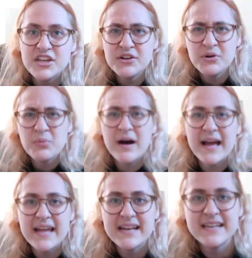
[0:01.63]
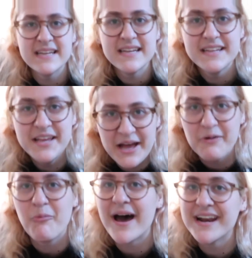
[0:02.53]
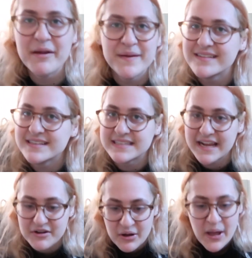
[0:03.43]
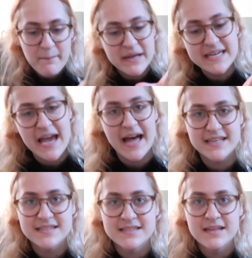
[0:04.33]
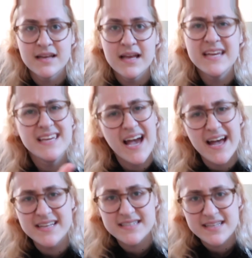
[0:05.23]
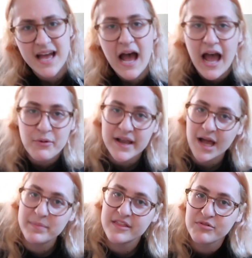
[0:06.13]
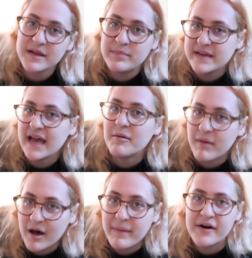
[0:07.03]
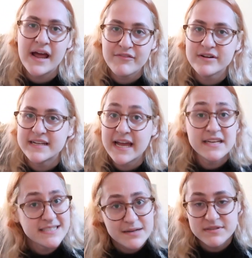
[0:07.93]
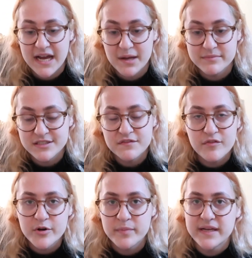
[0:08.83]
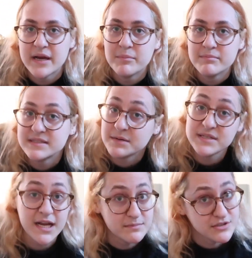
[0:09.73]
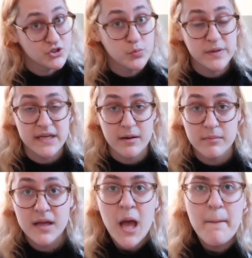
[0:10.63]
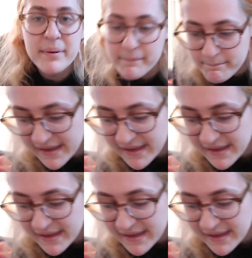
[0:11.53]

You know what? Why did I pick this angle? But yes, yes, I wake up at 3 p.m. about every day. Sometimes 4 p.m., sometimes 2 p.m. But